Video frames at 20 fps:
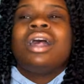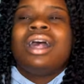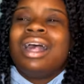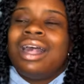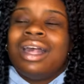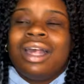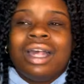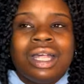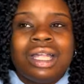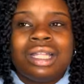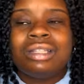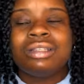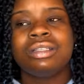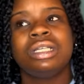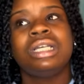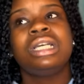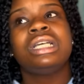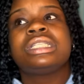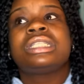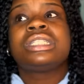it,
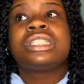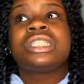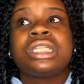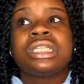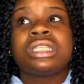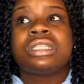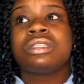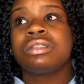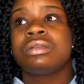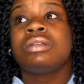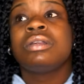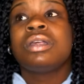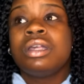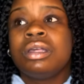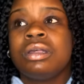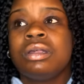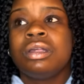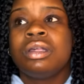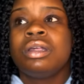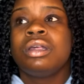it's just
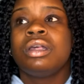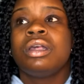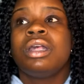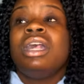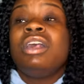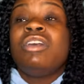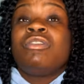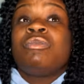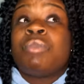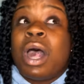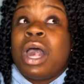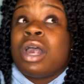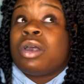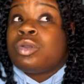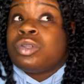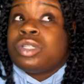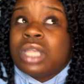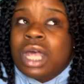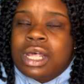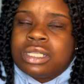if
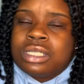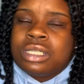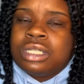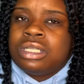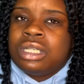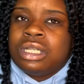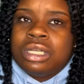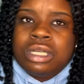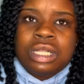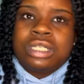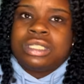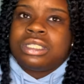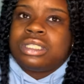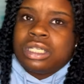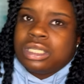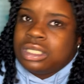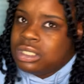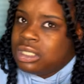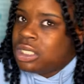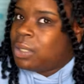Michael Jackson didn't
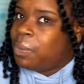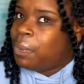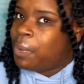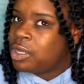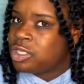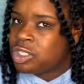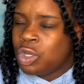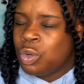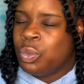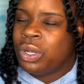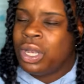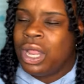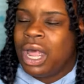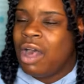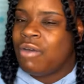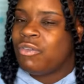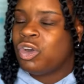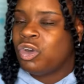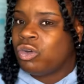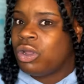exist, this person wouldn't
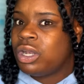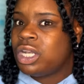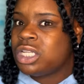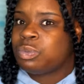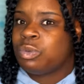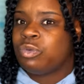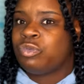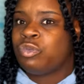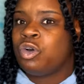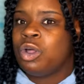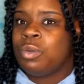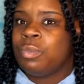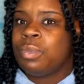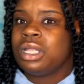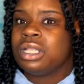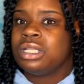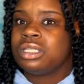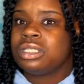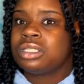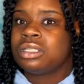have a greatest
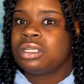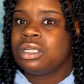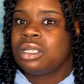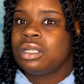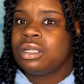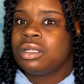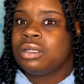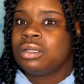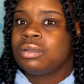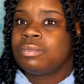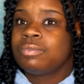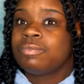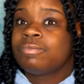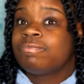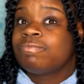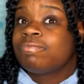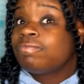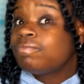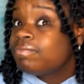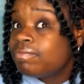performance.
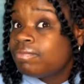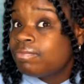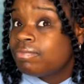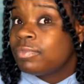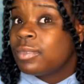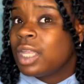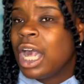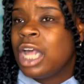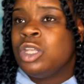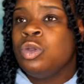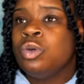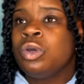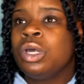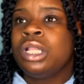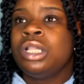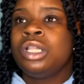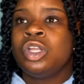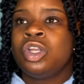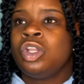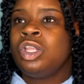And you
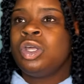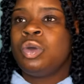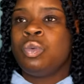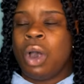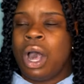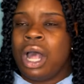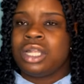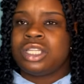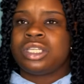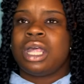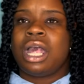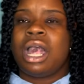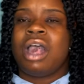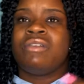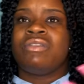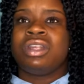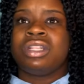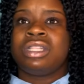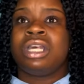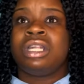can literally watch
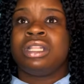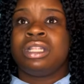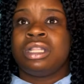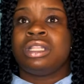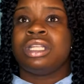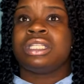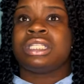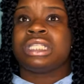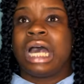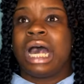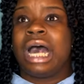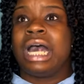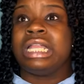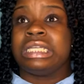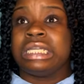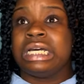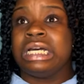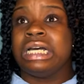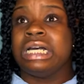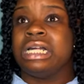everything that this guy
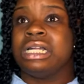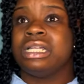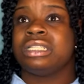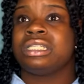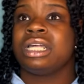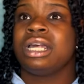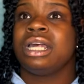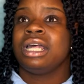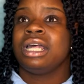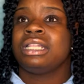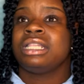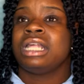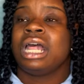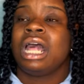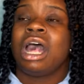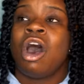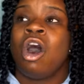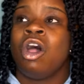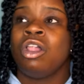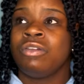does
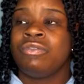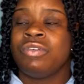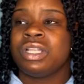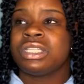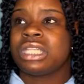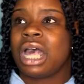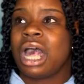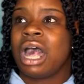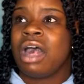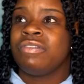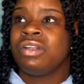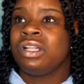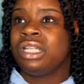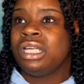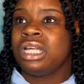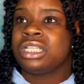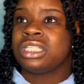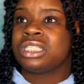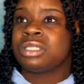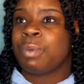that all of it's
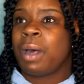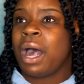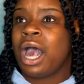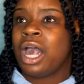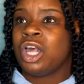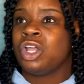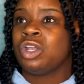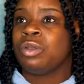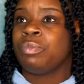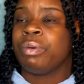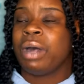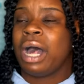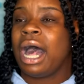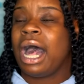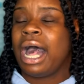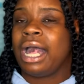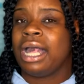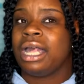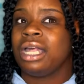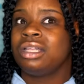heavily inspired
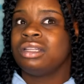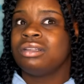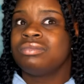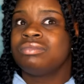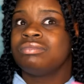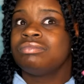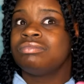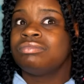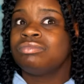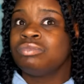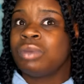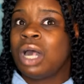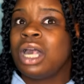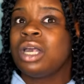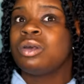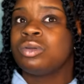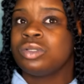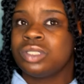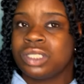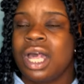by
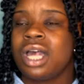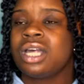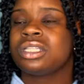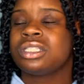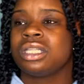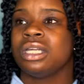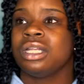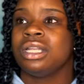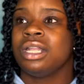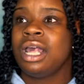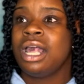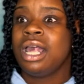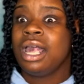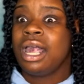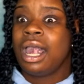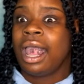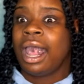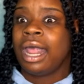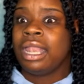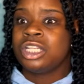Michael Jackson.
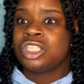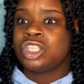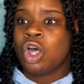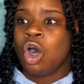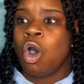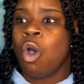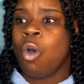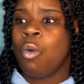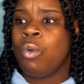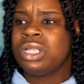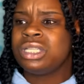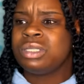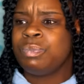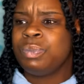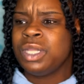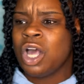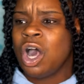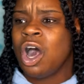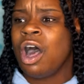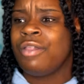And it's always
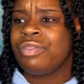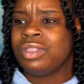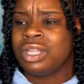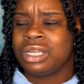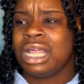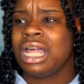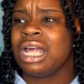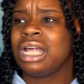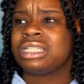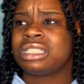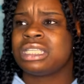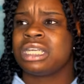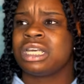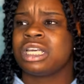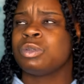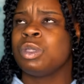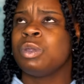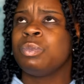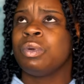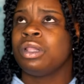beyond the dancing
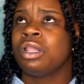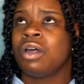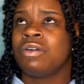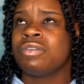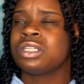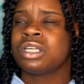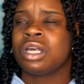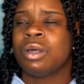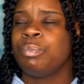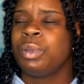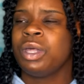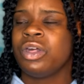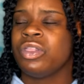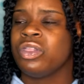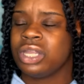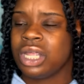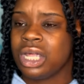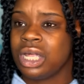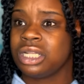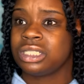because people love to compare
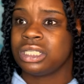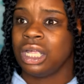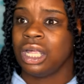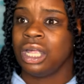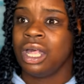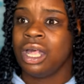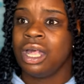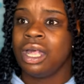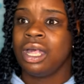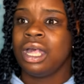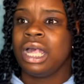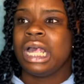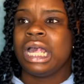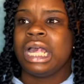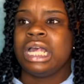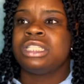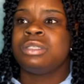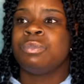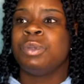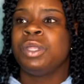the dancing.
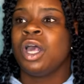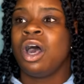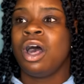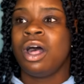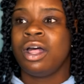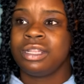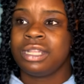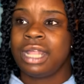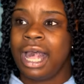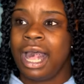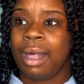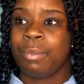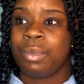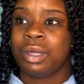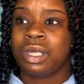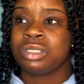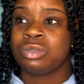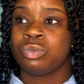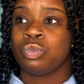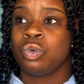It's beyond that
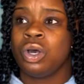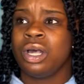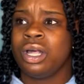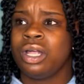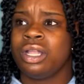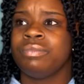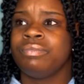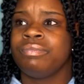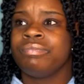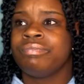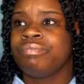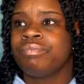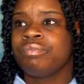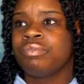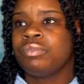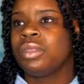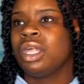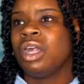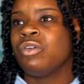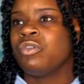because one,
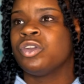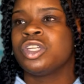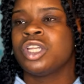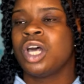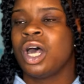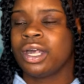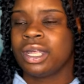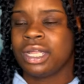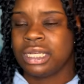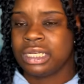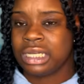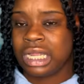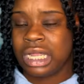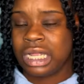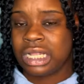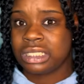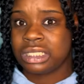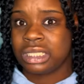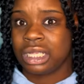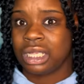if we're talking
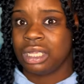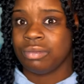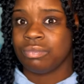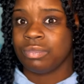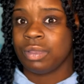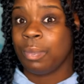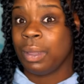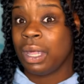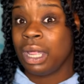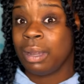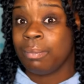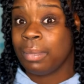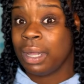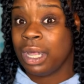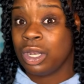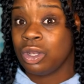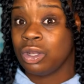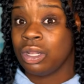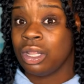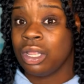dancing, the man
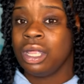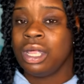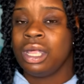made it,